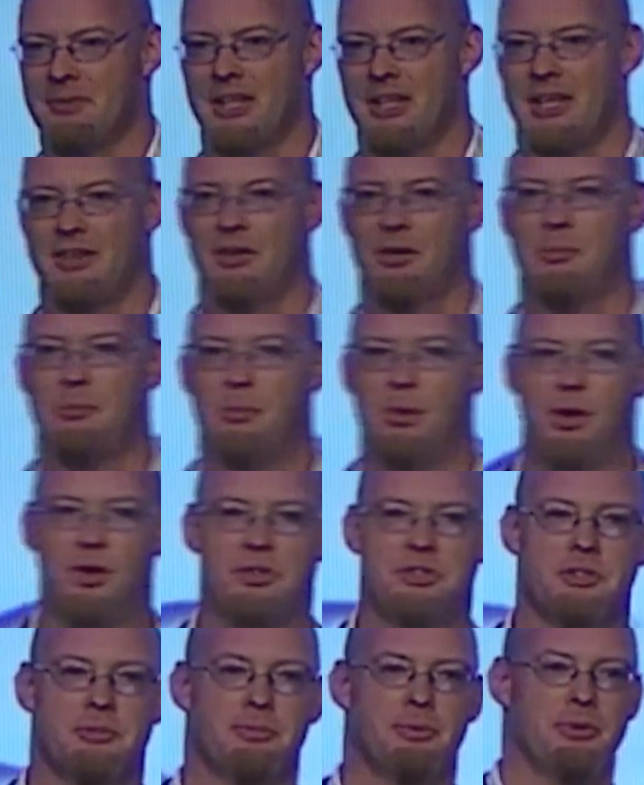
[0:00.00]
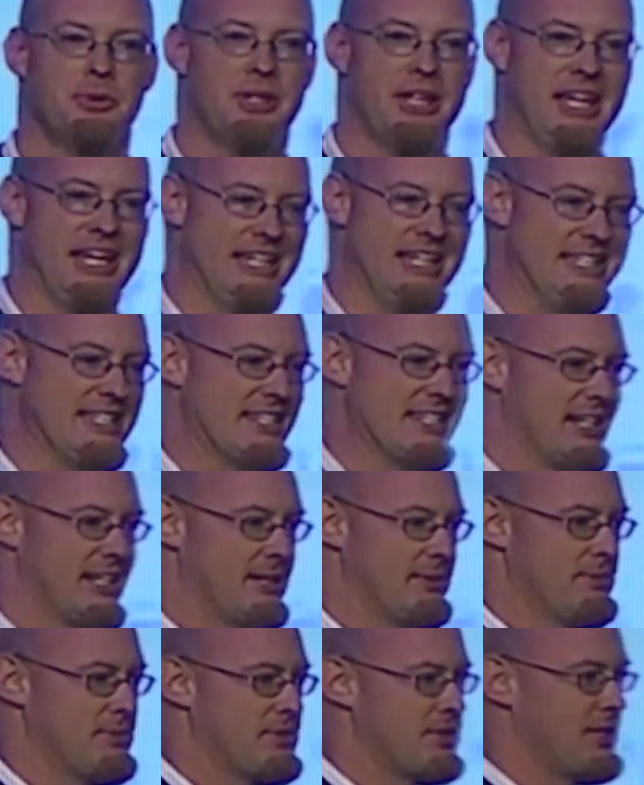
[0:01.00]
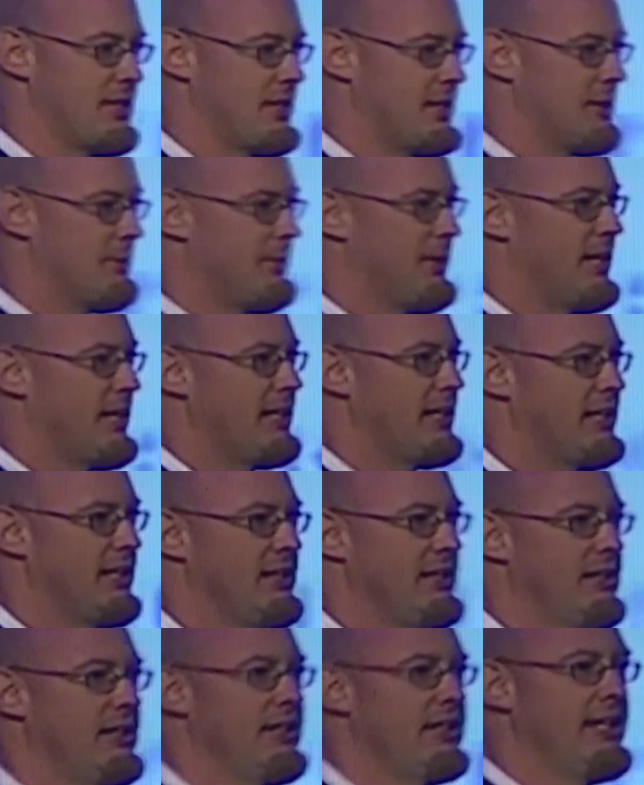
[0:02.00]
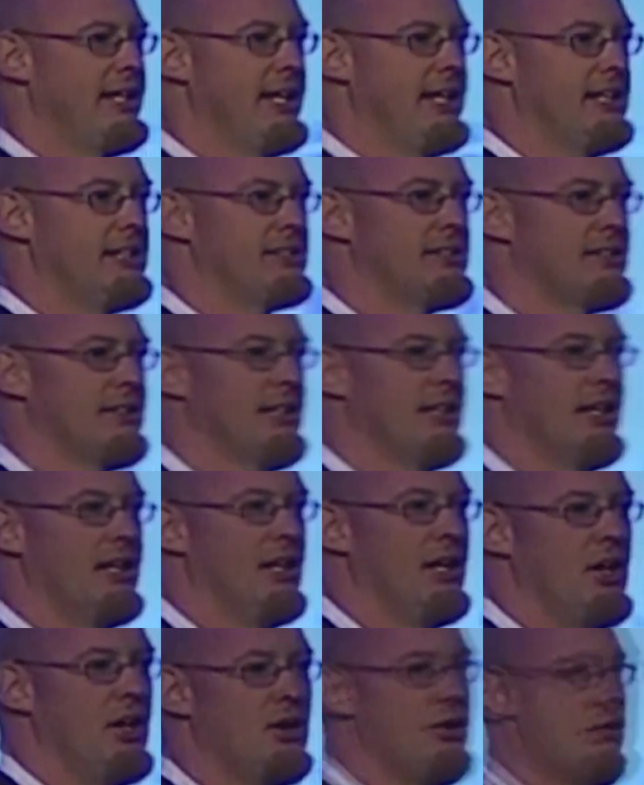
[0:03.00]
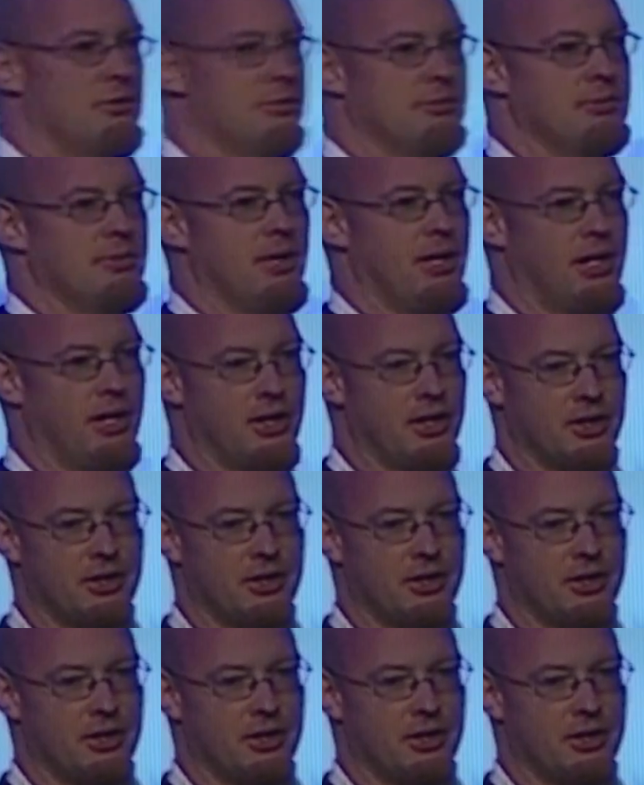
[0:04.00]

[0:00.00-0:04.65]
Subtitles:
are multiple enzymes in our body that are